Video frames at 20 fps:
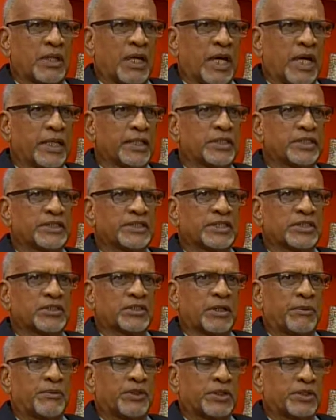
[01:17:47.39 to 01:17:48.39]
I didn't see it
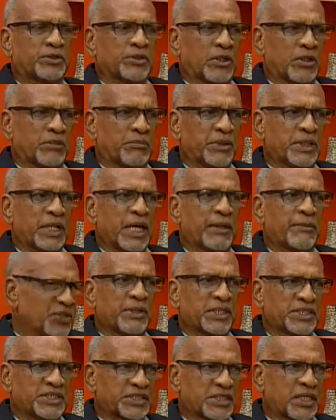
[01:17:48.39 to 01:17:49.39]
coming at all. But I
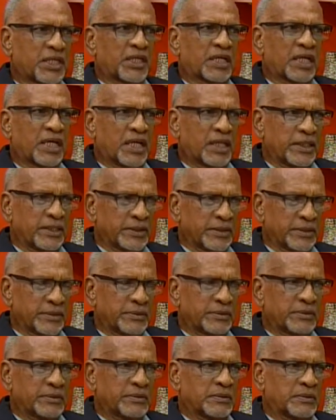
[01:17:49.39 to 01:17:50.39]
must say again,
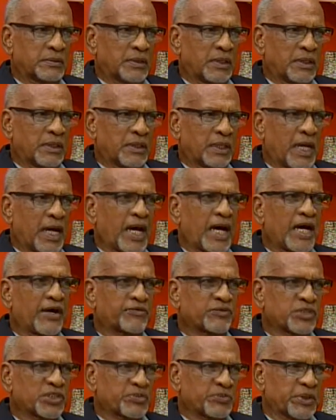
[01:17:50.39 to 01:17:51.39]
I
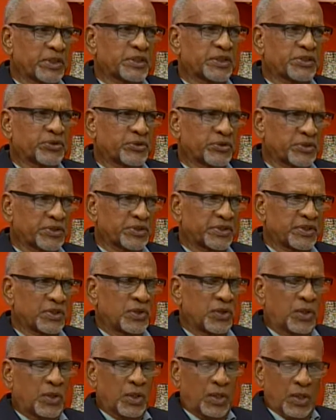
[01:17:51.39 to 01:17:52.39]
have to speak the truth.
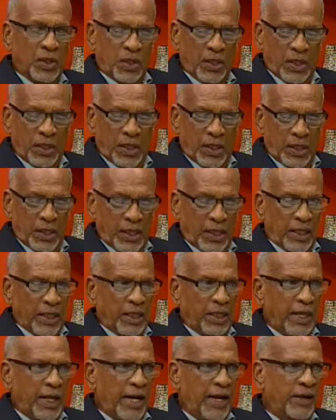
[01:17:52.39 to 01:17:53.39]

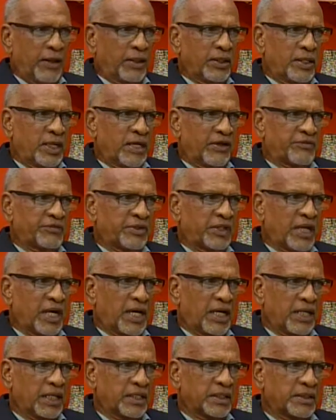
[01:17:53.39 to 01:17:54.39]
I left the
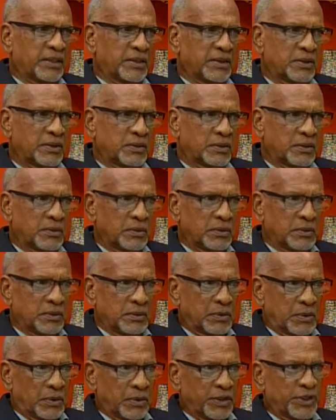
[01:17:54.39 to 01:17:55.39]
island
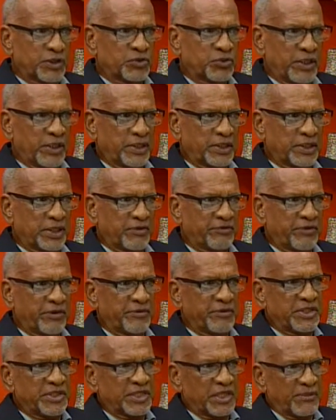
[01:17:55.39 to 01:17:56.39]
on the 20th
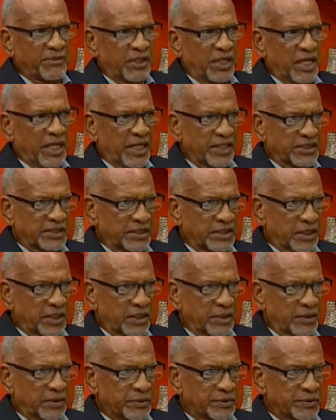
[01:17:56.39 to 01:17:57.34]
of December last year.